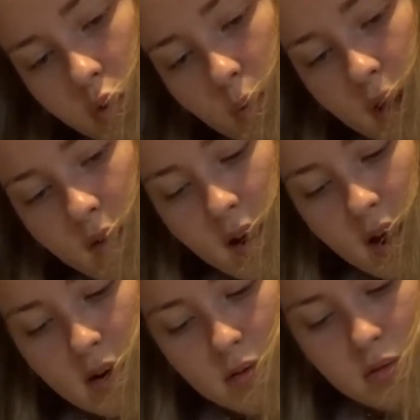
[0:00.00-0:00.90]
the way
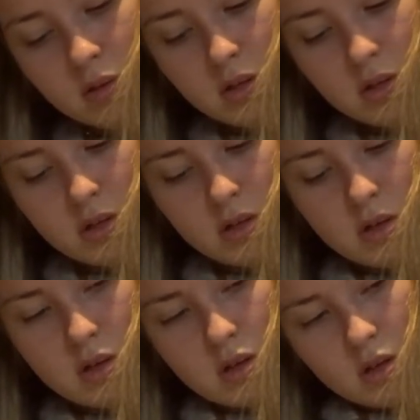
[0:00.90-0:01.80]
around.
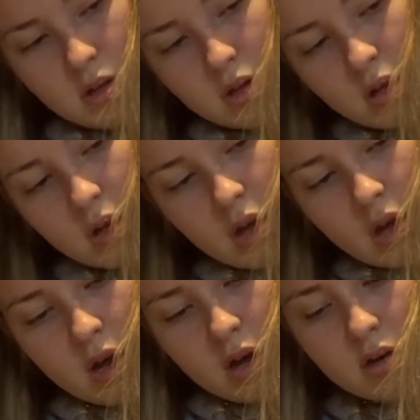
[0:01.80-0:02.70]

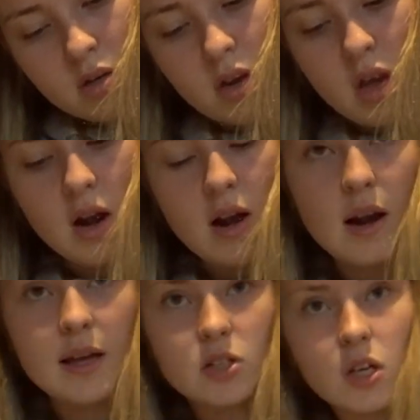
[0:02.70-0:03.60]
And it
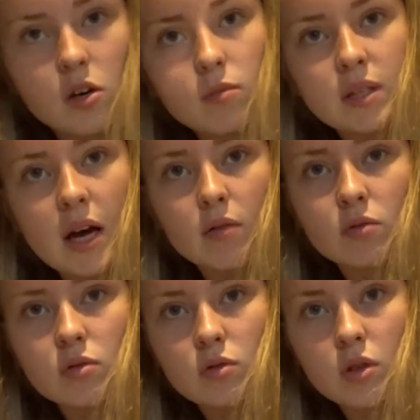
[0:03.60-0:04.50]
literally comes
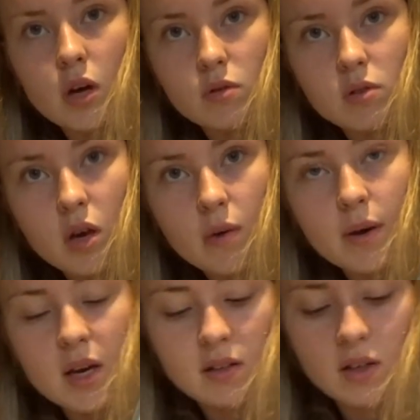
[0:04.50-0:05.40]
out so
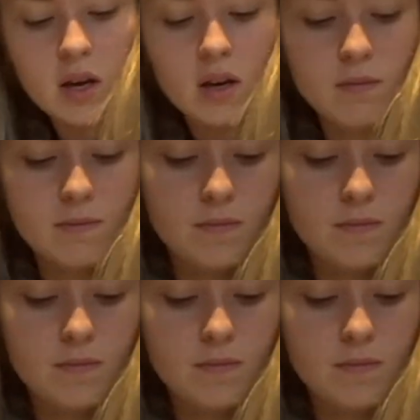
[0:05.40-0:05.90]
easily.